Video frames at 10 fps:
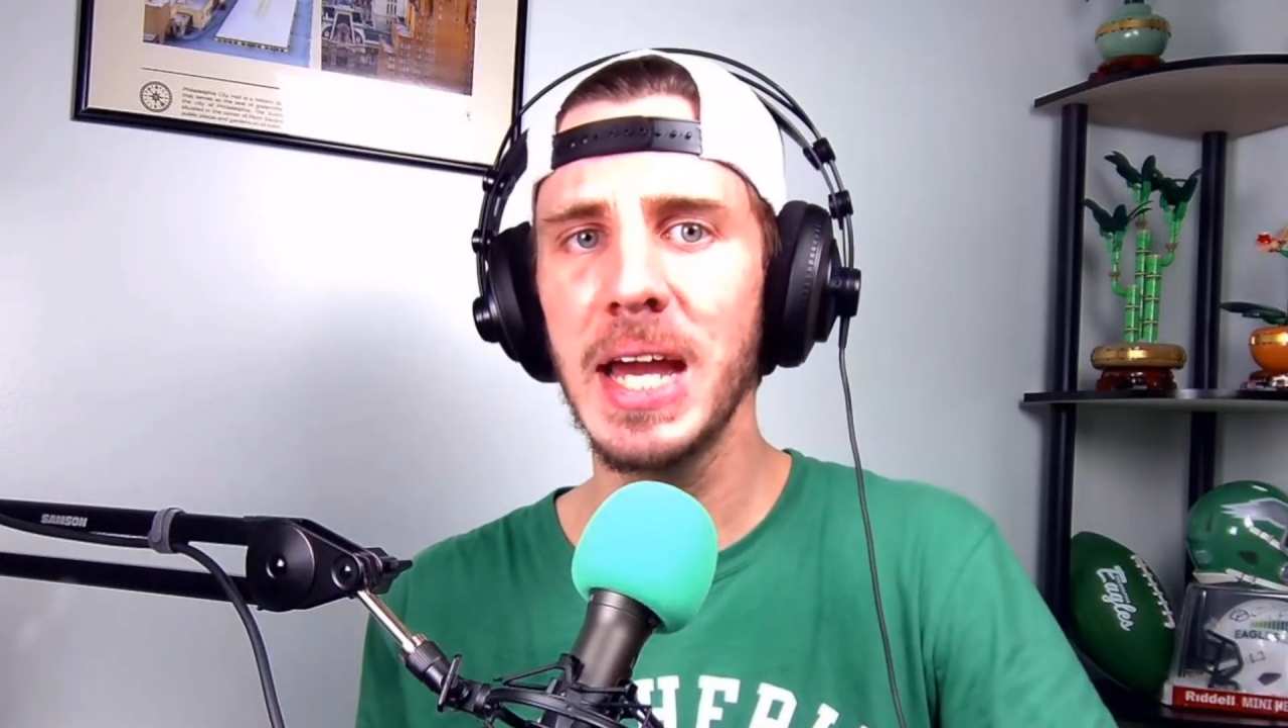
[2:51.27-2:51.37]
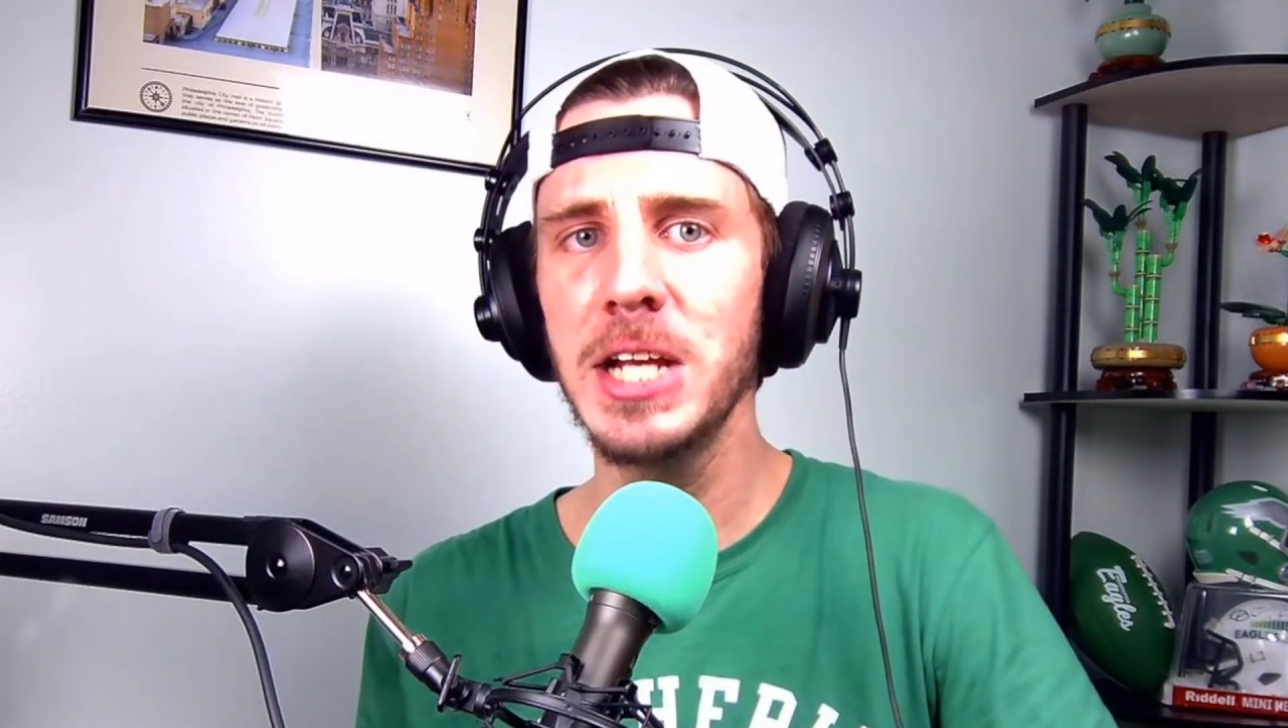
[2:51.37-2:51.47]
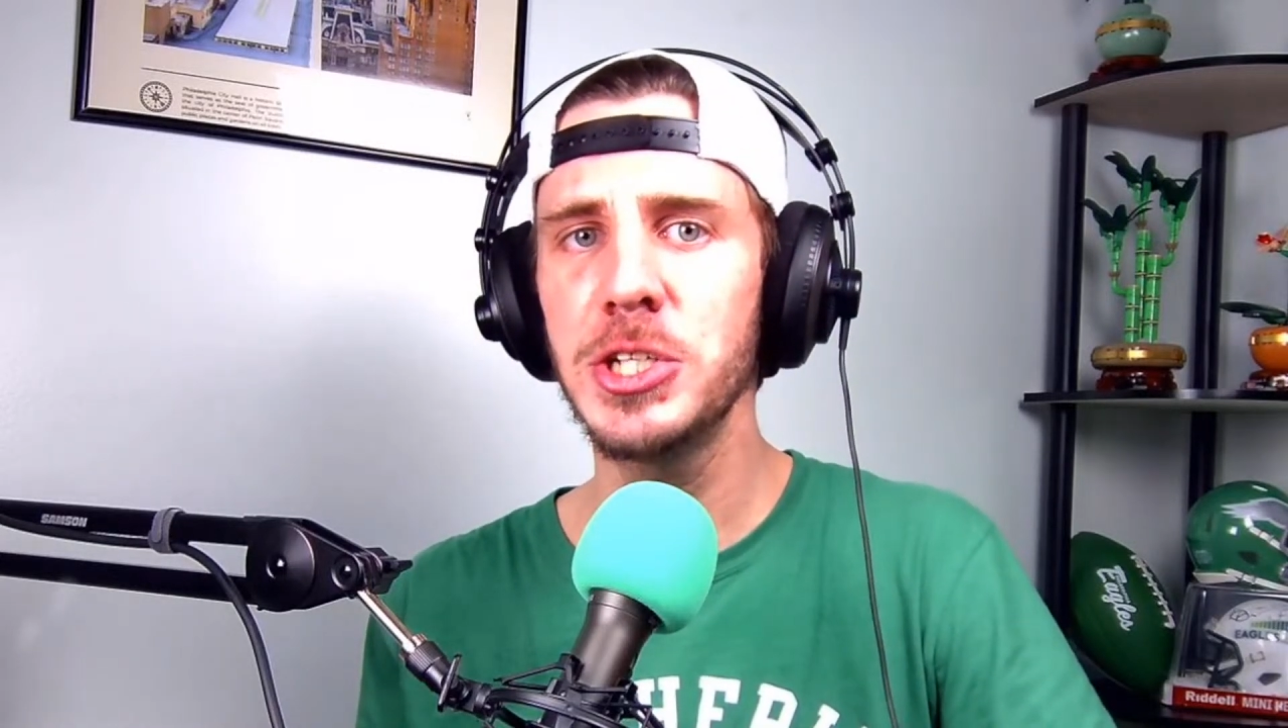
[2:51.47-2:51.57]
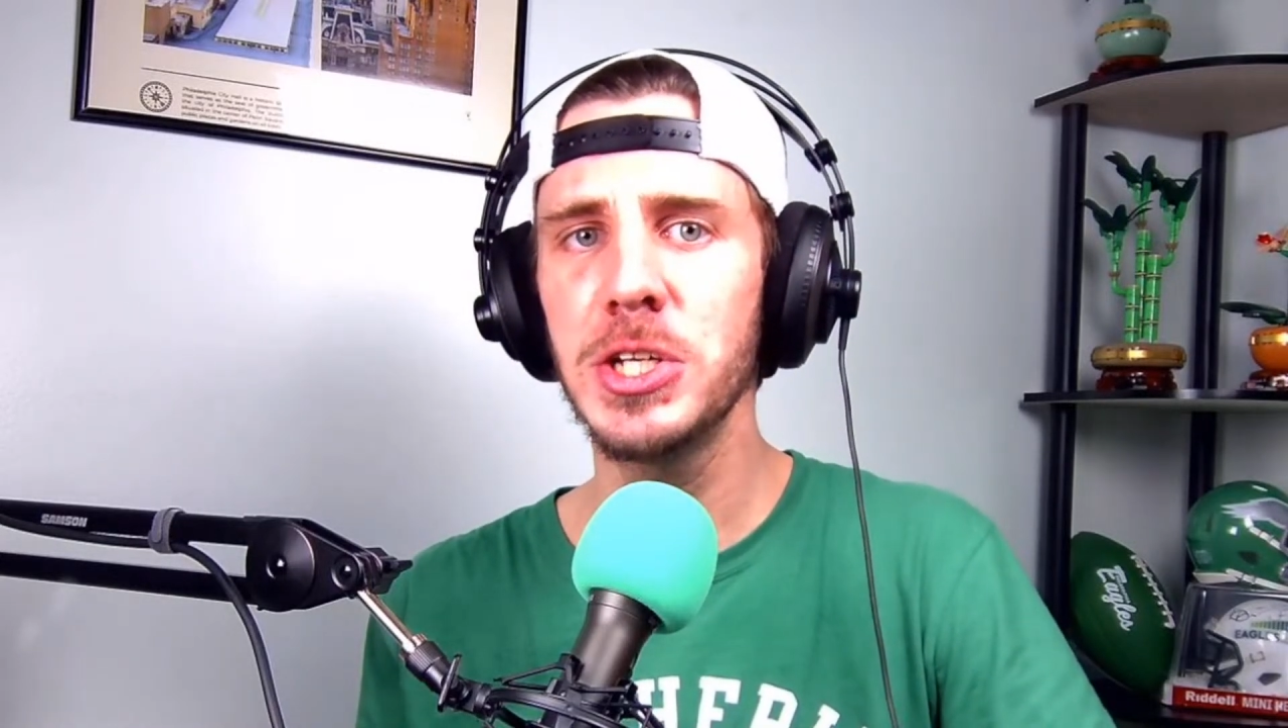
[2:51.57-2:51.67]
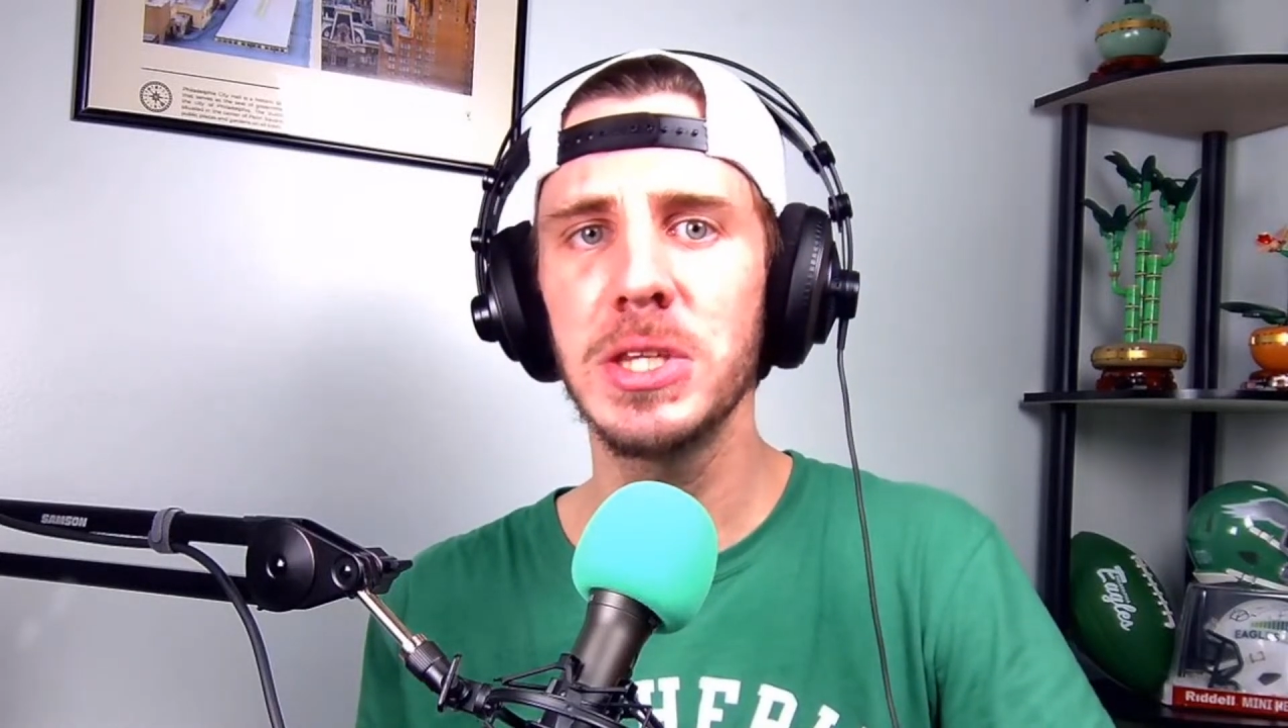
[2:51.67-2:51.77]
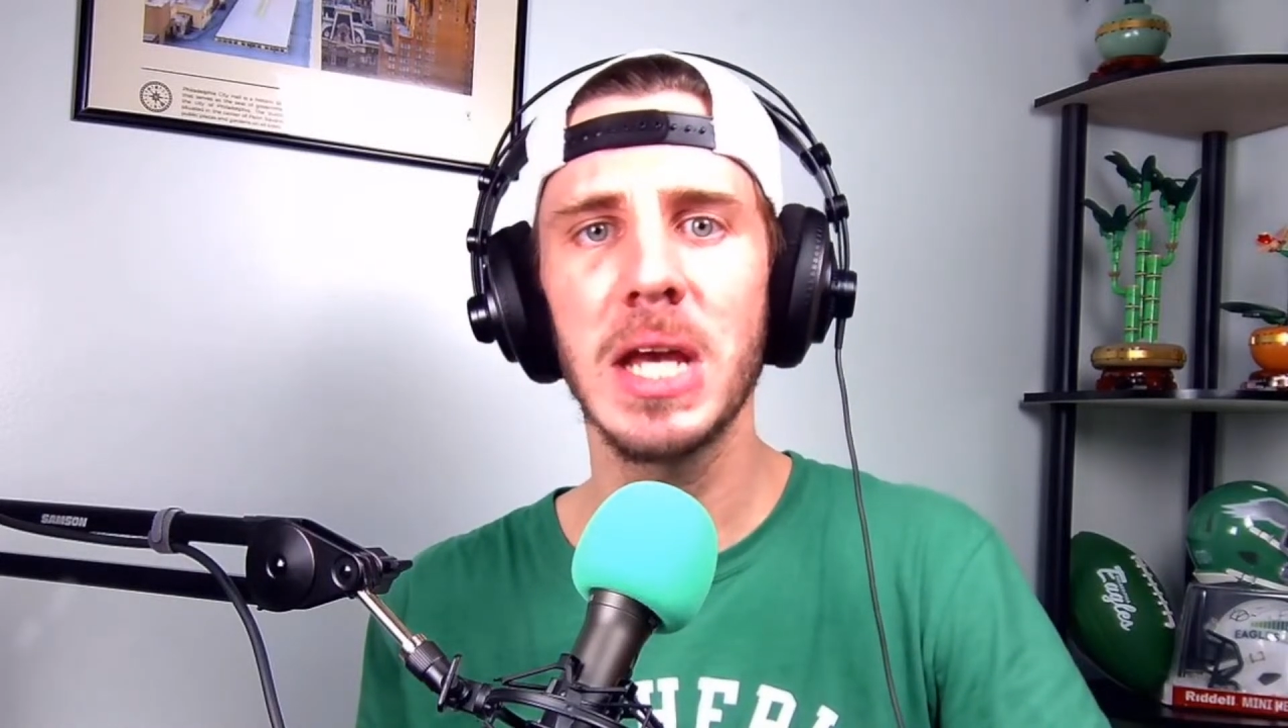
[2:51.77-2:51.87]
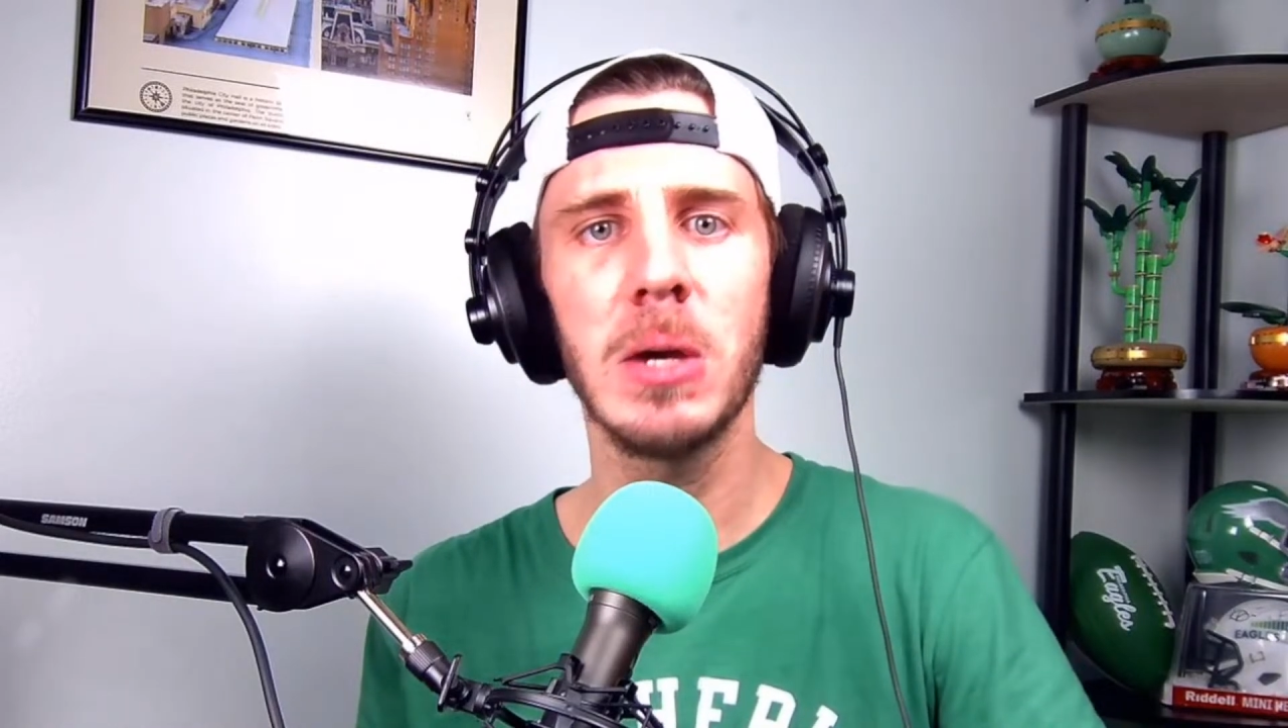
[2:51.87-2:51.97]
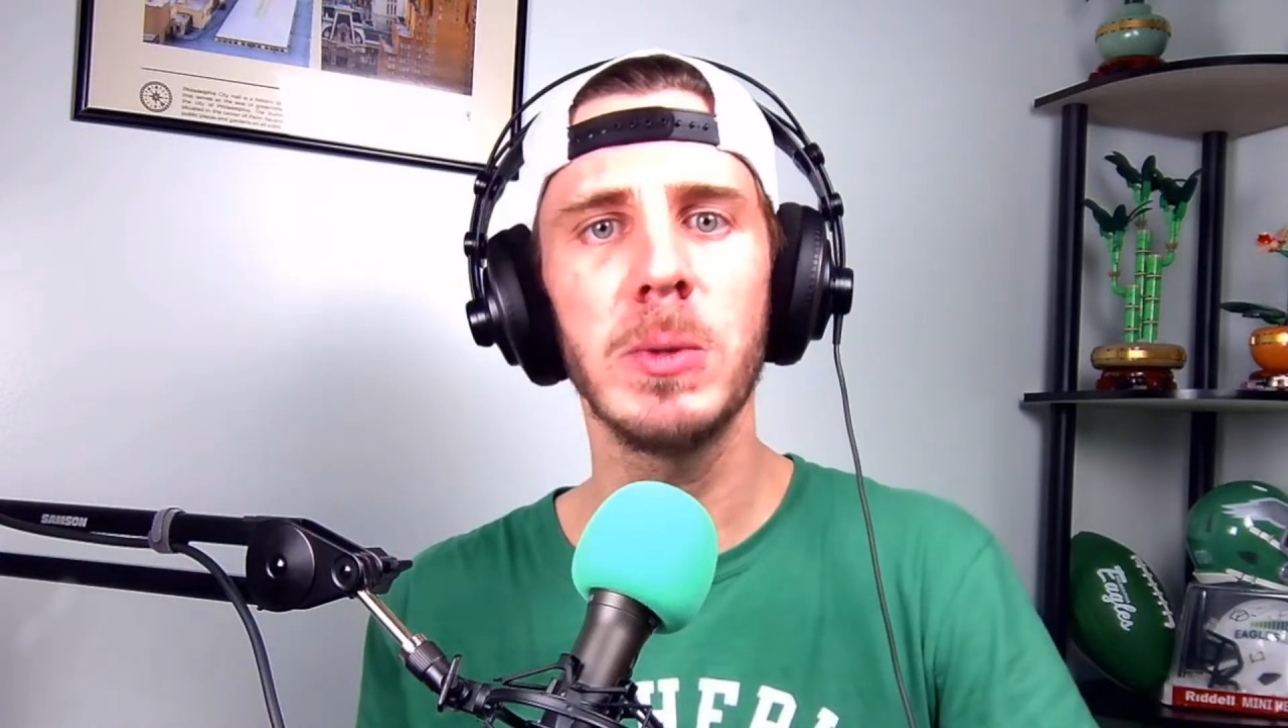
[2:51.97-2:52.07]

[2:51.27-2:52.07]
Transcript: agent that